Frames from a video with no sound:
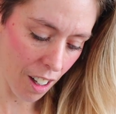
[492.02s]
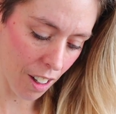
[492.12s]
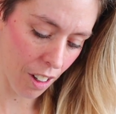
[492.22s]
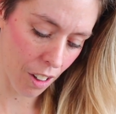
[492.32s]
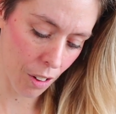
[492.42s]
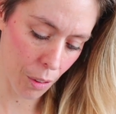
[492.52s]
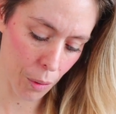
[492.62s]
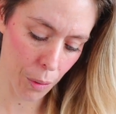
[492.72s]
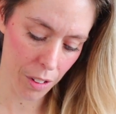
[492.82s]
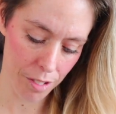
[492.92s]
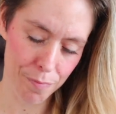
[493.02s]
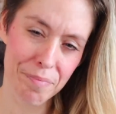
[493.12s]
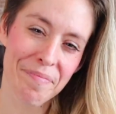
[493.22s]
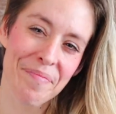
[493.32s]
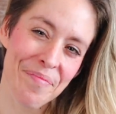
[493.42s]
Oh,
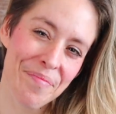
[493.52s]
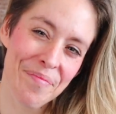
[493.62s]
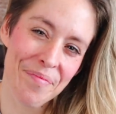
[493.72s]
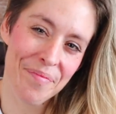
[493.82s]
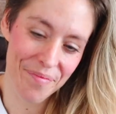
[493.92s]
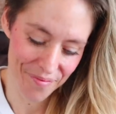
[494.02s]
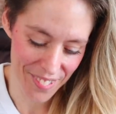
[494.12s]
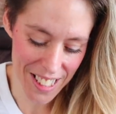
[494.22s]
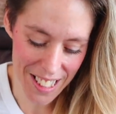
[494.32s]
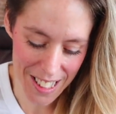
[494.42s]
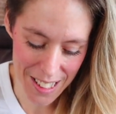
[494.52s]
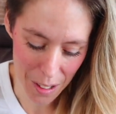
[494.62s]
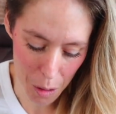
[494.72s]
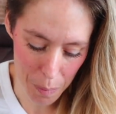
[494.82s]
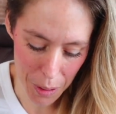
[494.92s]
this is
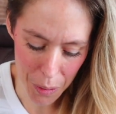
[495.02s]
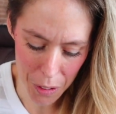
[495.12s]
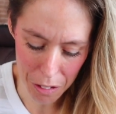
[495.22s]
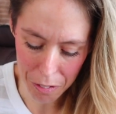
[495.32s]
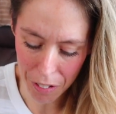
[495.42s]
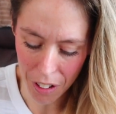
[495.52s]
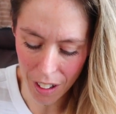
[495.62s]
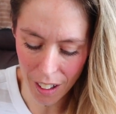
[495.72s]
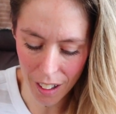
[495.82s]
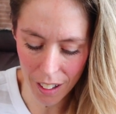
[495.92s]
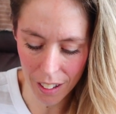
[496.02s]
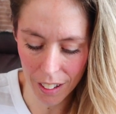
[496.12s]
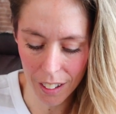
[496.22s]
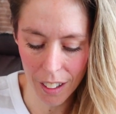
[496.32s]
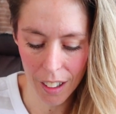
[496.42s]
so
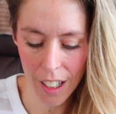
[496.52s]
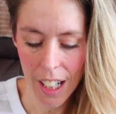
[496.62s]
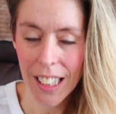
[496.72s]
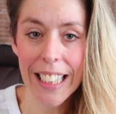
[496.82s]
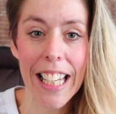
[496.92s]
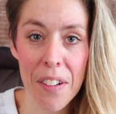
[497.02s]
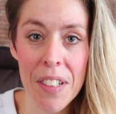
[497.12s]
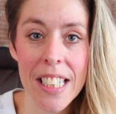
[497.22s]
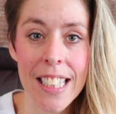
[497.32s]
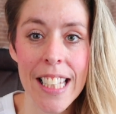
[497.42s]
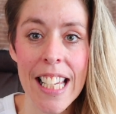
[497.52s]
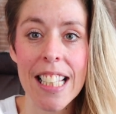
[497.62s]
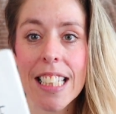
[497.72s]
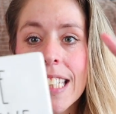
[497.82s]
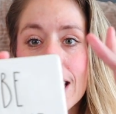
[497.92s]
beautiful. Like even things as